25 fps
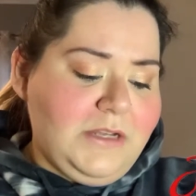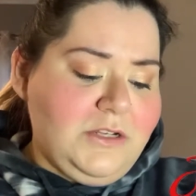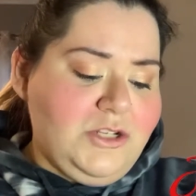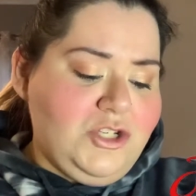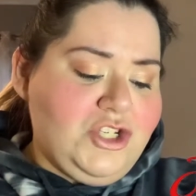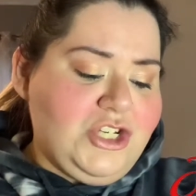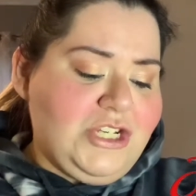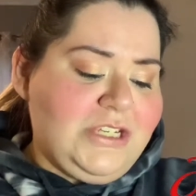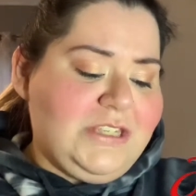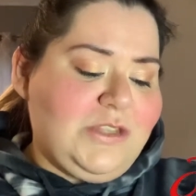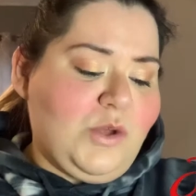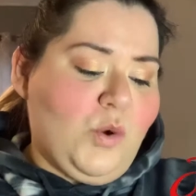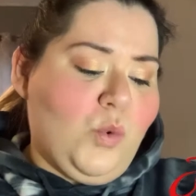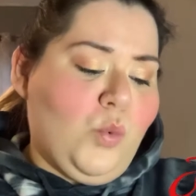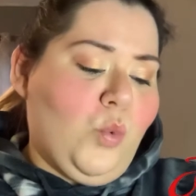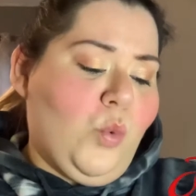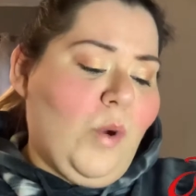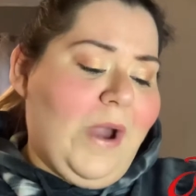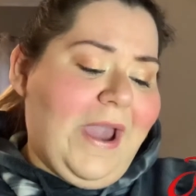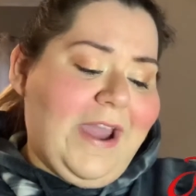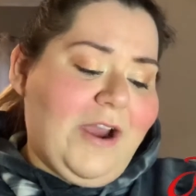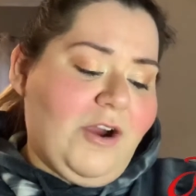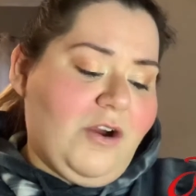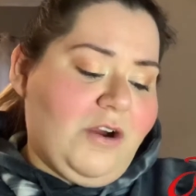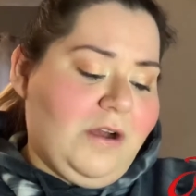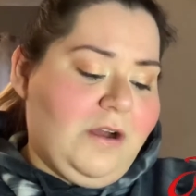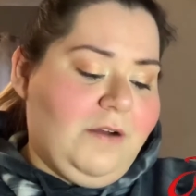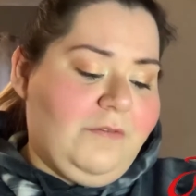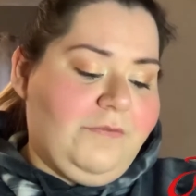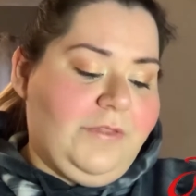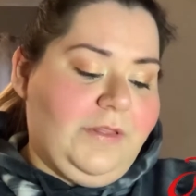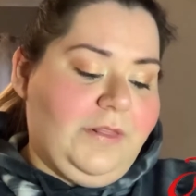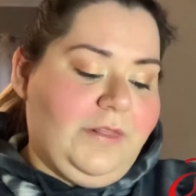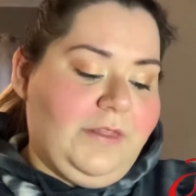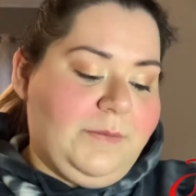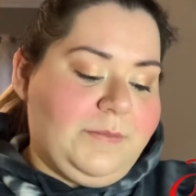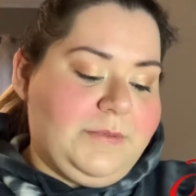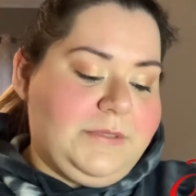just the wear of
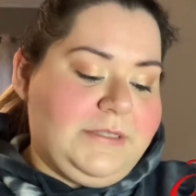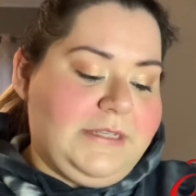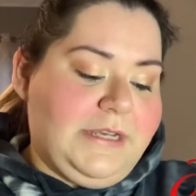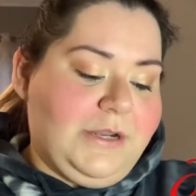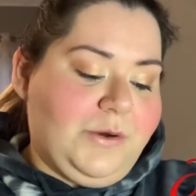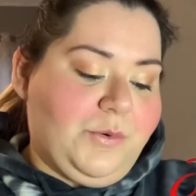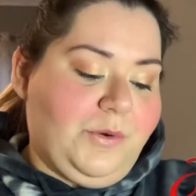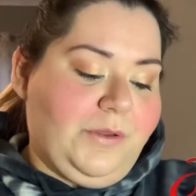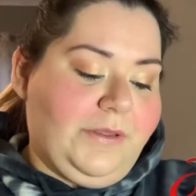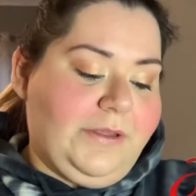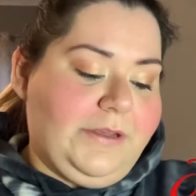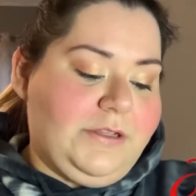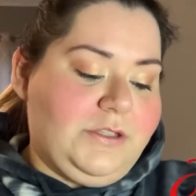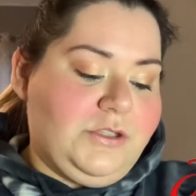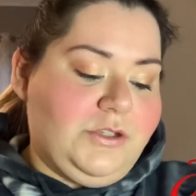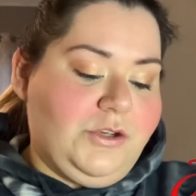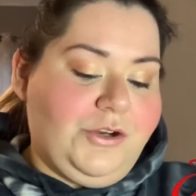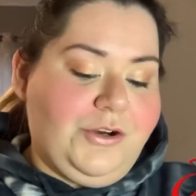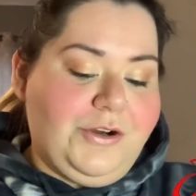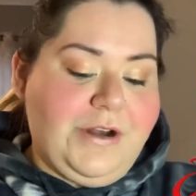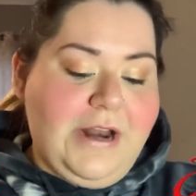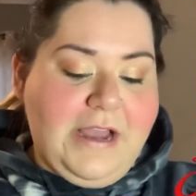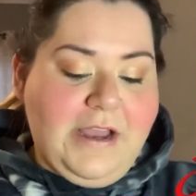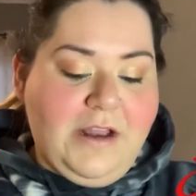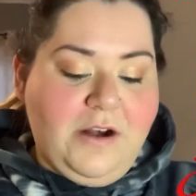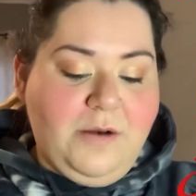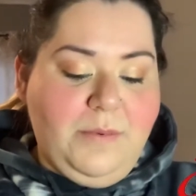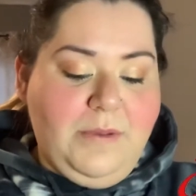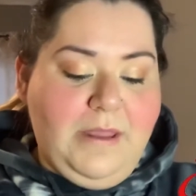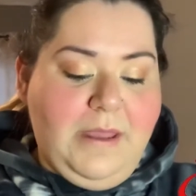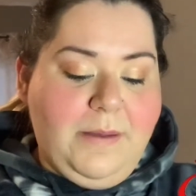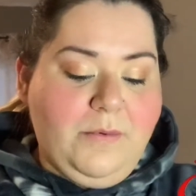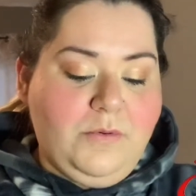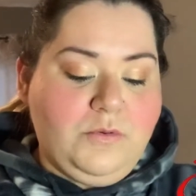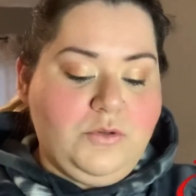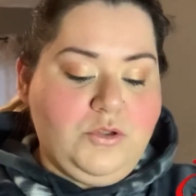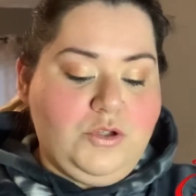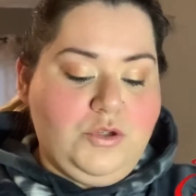the lipstick really. So you're not going to be
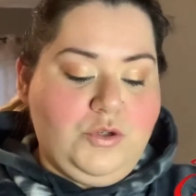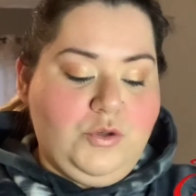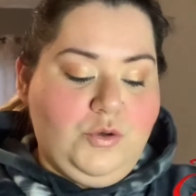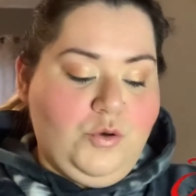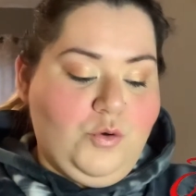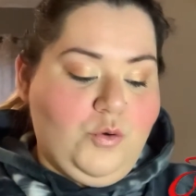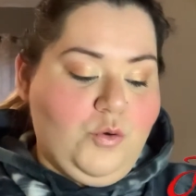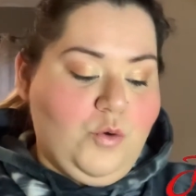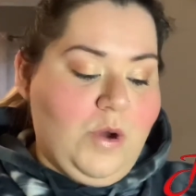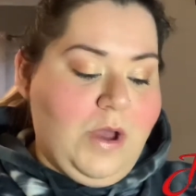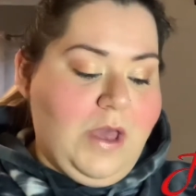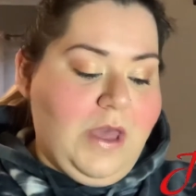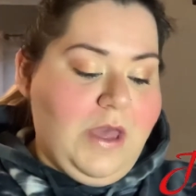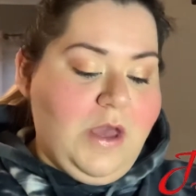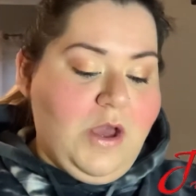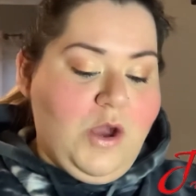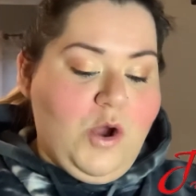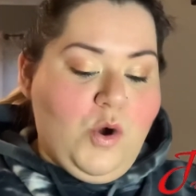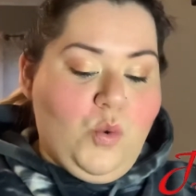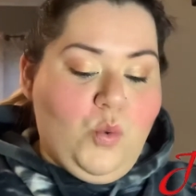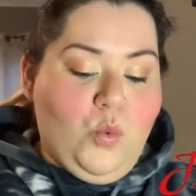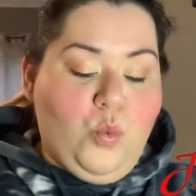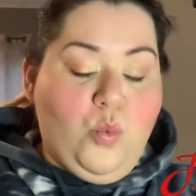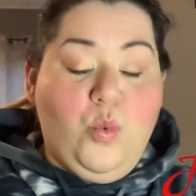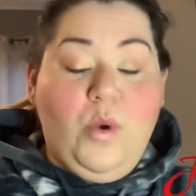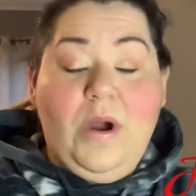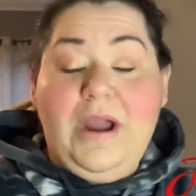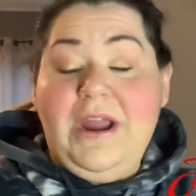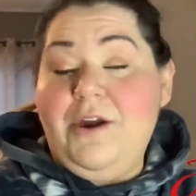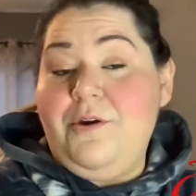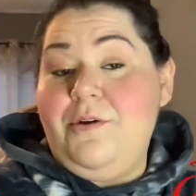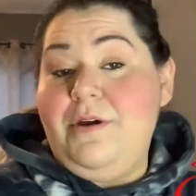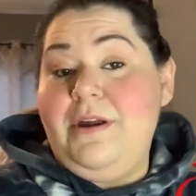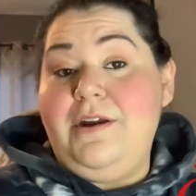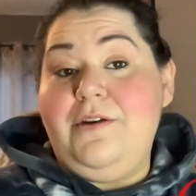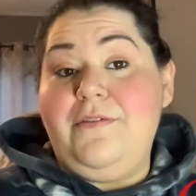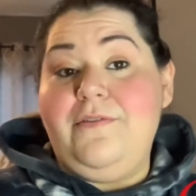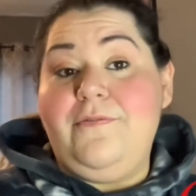able to
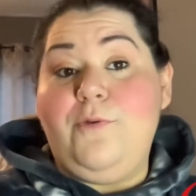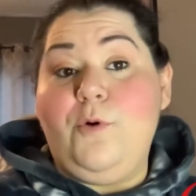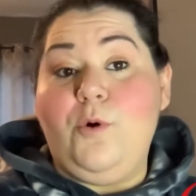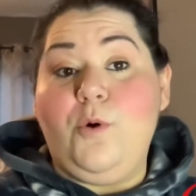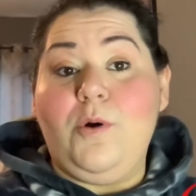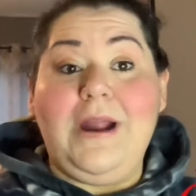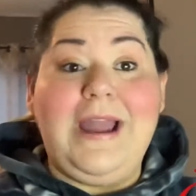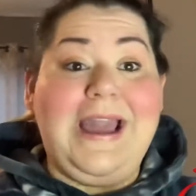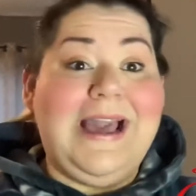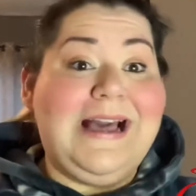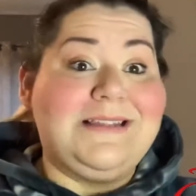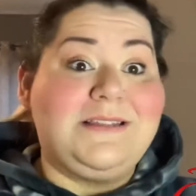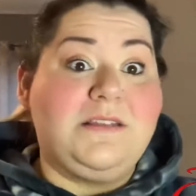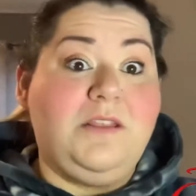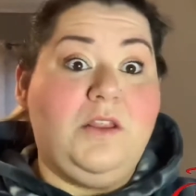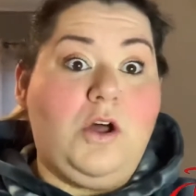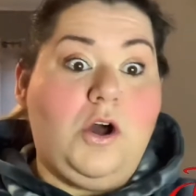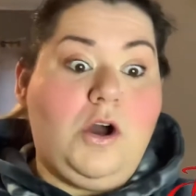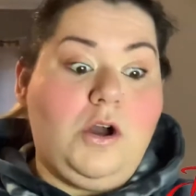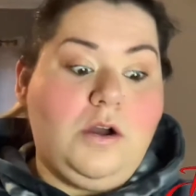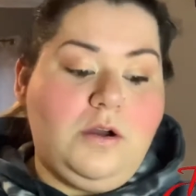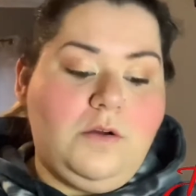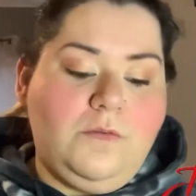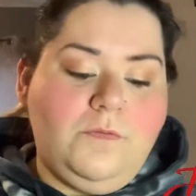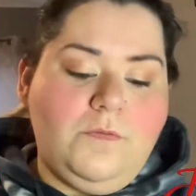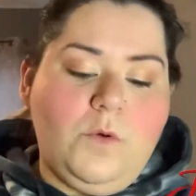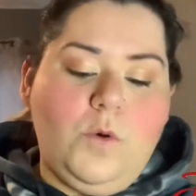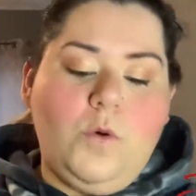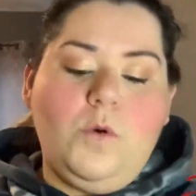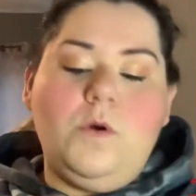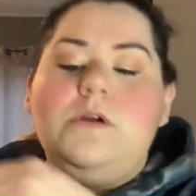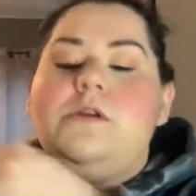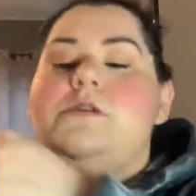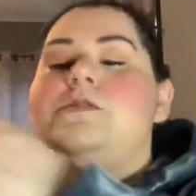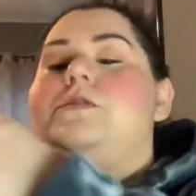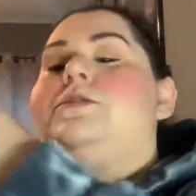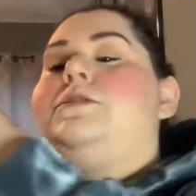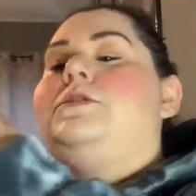wear it for as long, of
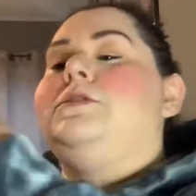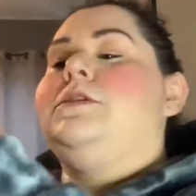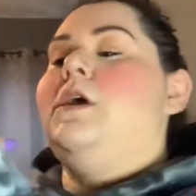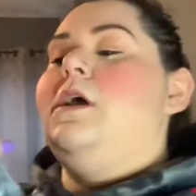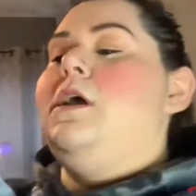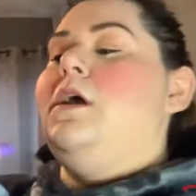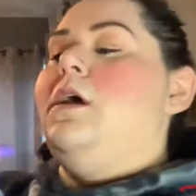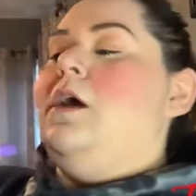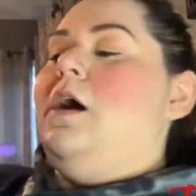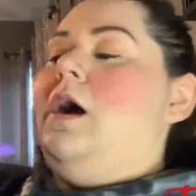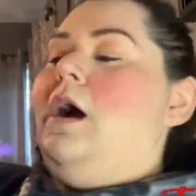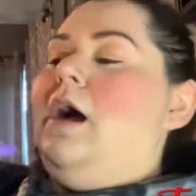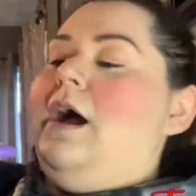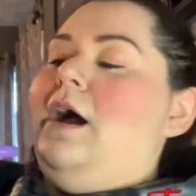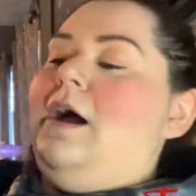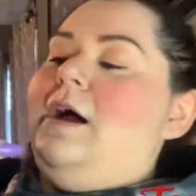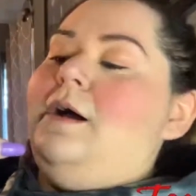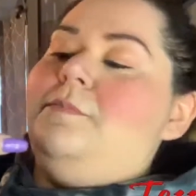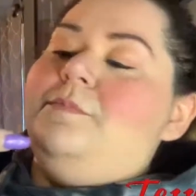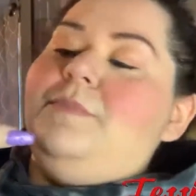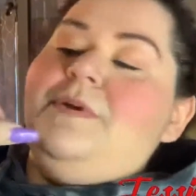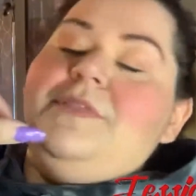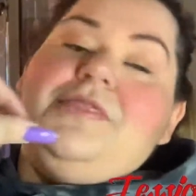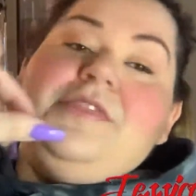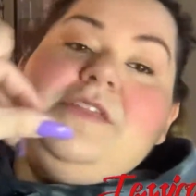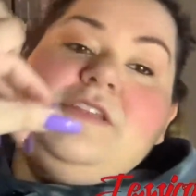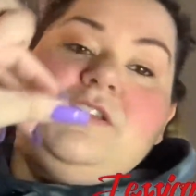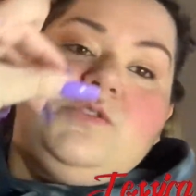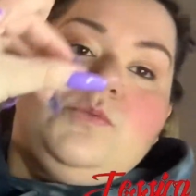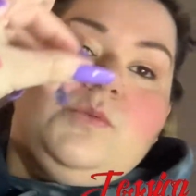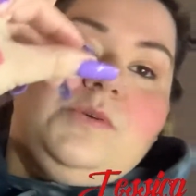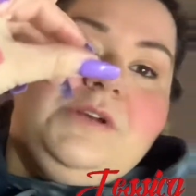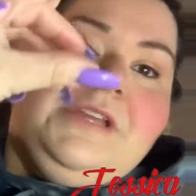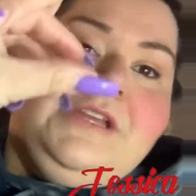course. But this one